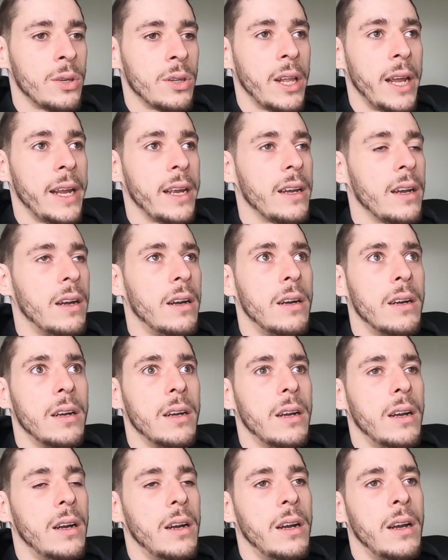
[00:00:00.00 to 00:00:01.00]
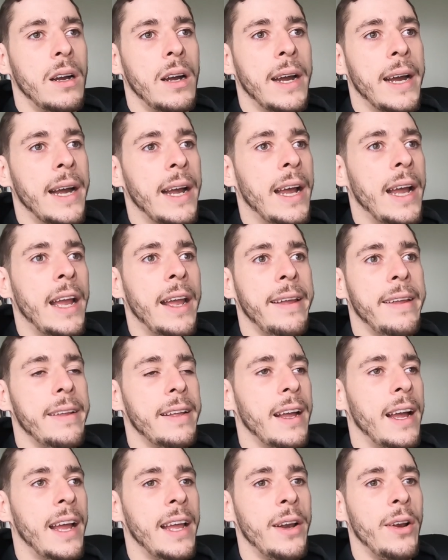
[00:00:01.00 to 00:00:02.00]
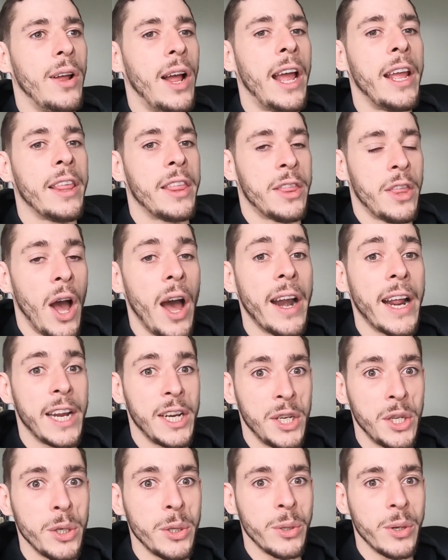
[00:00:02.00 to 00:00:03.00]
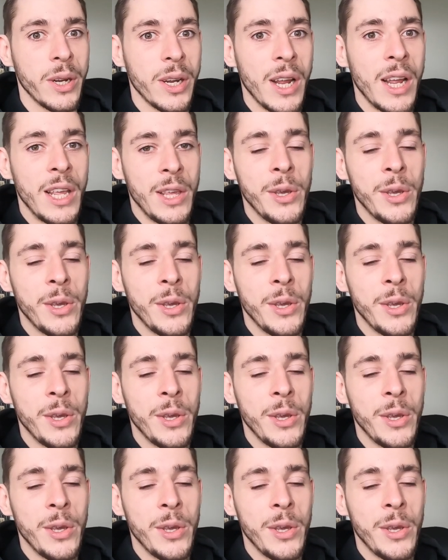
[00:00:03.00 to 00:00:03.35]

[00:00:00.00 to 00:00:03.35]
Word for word: You're like, ah, I, I, I thought I knew.